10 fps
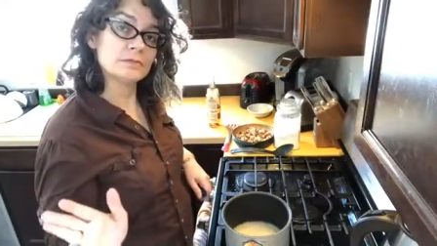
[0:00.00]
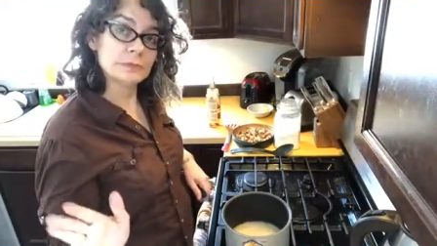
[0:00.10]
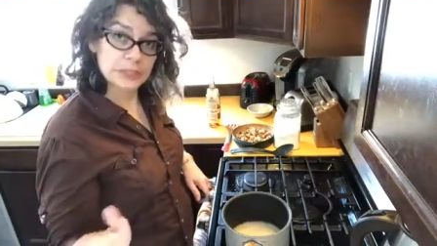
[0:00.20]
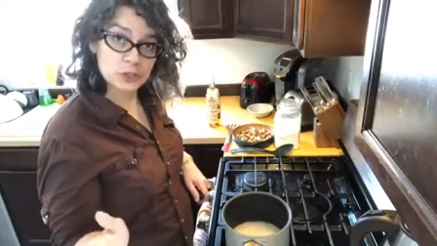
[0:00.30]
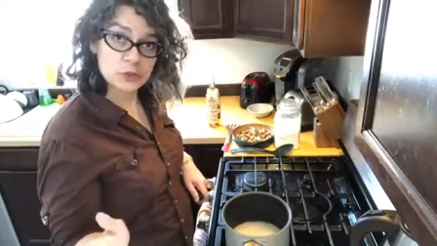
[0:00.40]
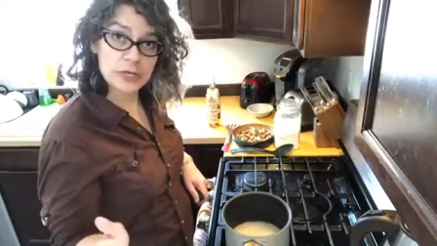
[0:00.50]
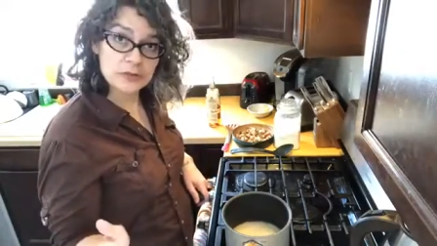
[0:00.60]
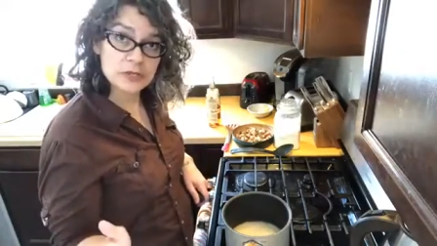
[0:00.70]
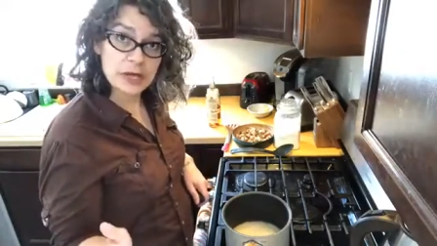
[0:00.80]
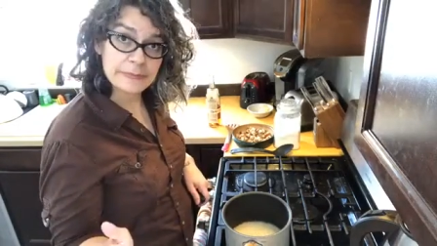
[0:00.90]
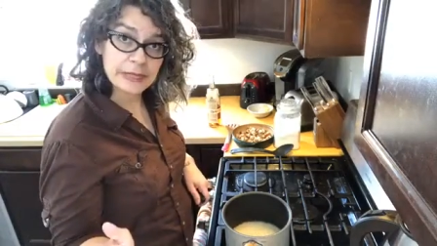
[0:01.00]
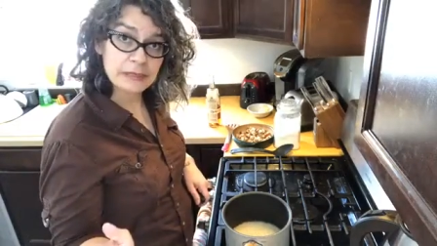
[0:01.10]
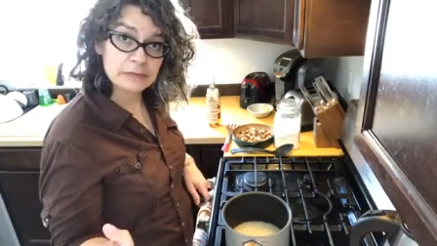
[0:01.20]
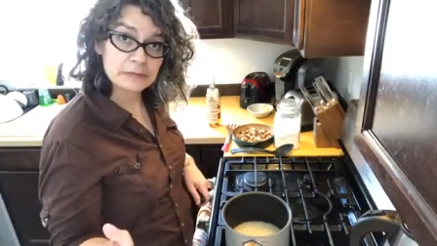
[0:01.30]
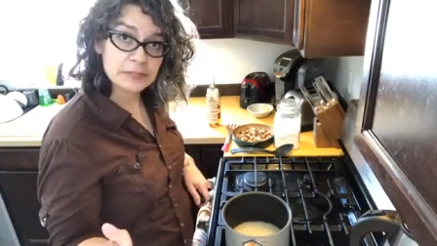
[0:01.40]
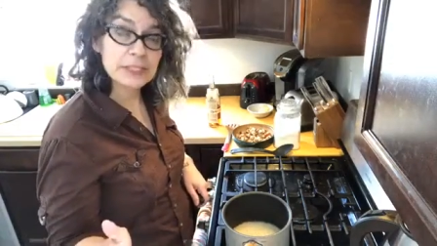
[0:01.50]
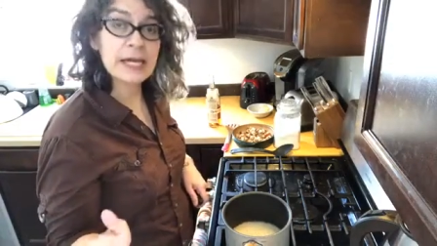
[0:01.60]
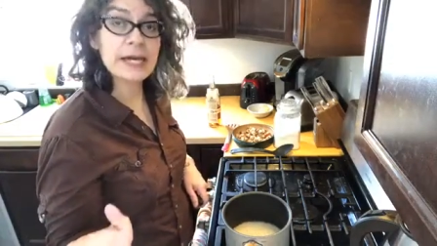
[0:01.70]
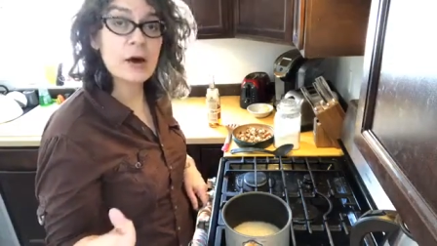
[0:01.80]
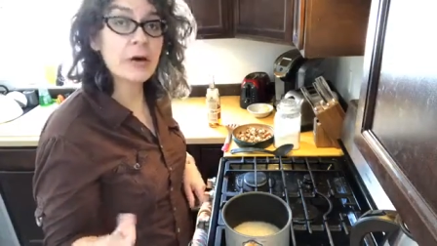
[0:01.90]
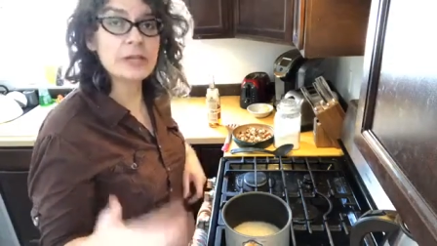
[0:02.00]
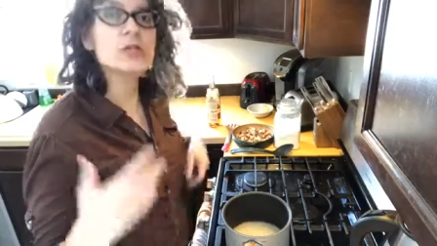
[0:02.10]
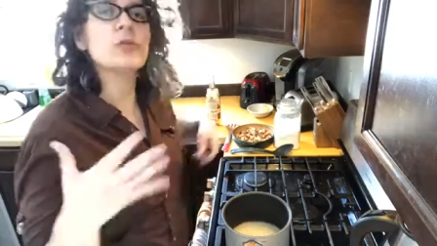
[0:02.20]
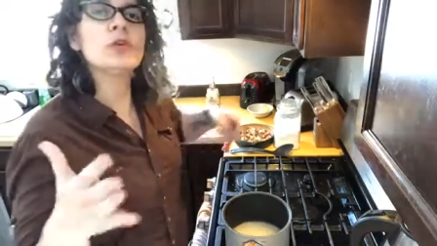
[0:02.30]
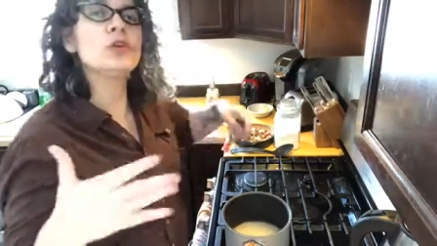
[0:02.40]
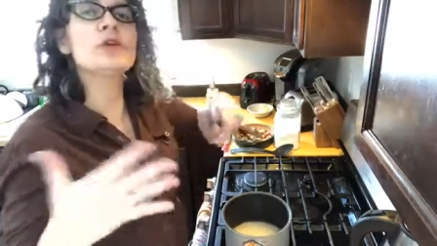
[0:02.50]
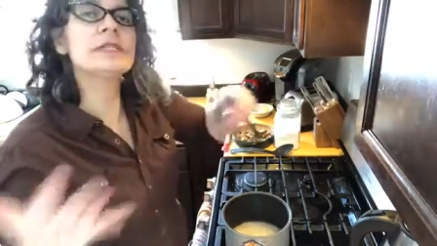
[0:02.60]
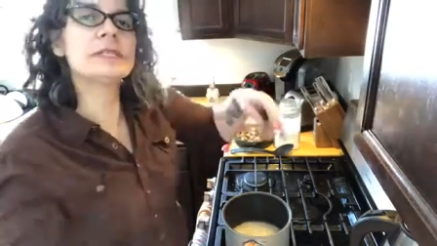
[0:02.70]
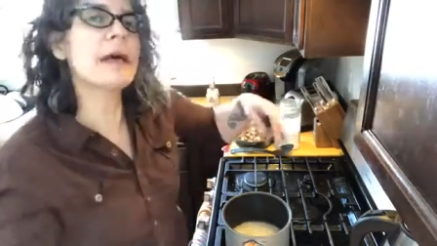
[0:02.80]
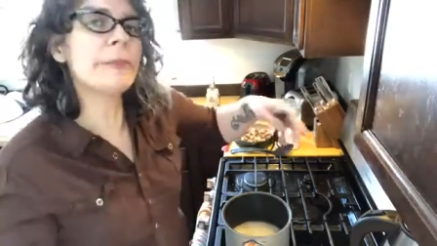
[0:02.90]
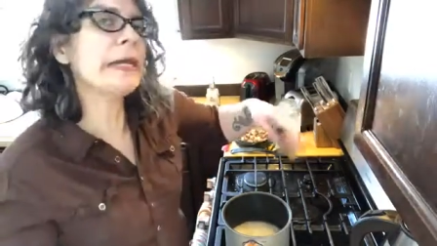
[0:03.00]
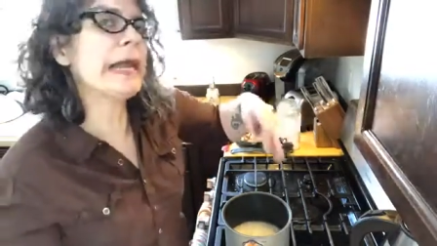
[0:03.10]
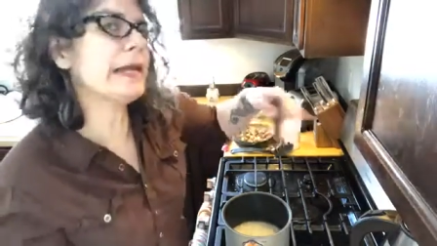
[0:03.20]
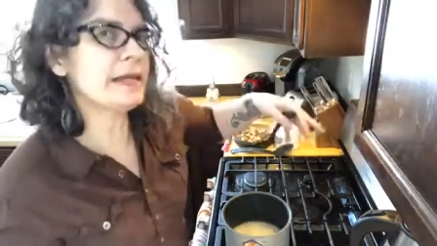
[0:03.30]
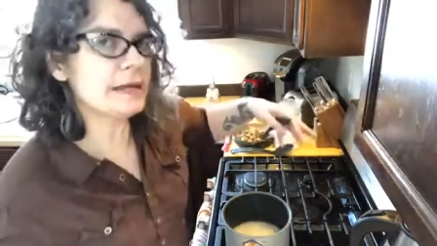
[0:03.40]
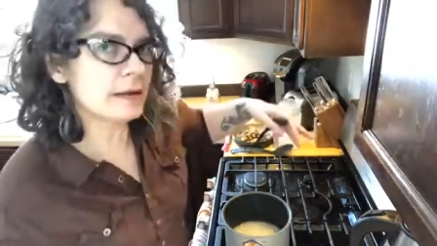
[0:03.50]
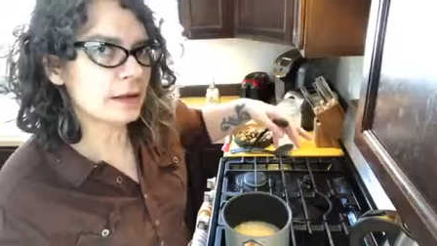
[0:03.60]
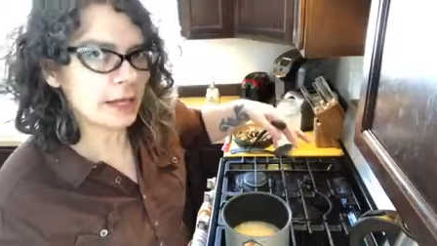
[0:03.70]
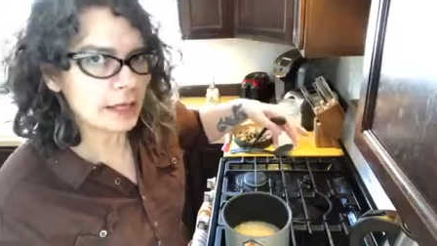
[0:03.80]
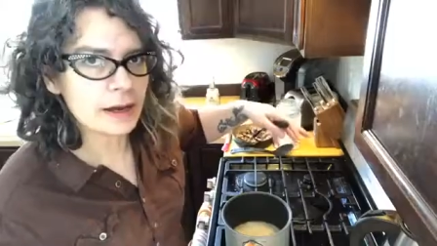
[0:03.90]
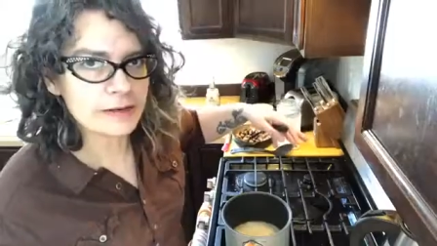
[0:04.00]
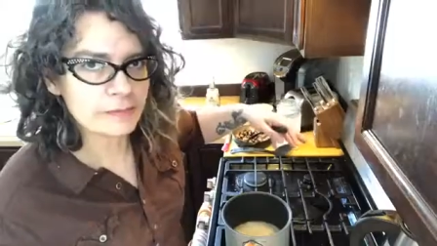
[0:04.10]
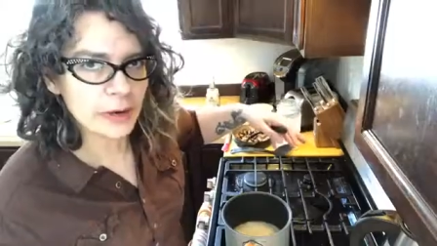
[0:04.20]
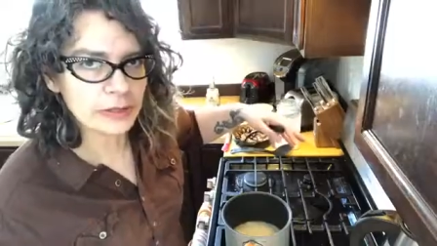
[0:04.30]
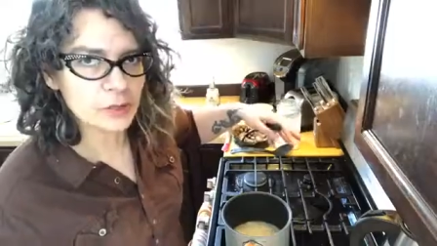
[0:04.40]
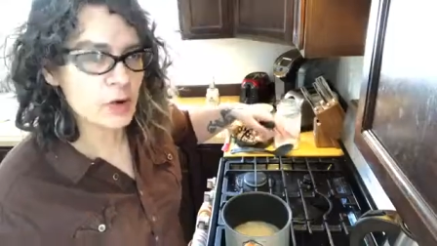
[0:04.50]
leads to another topic. Okay, so you can sub in any kind of bread you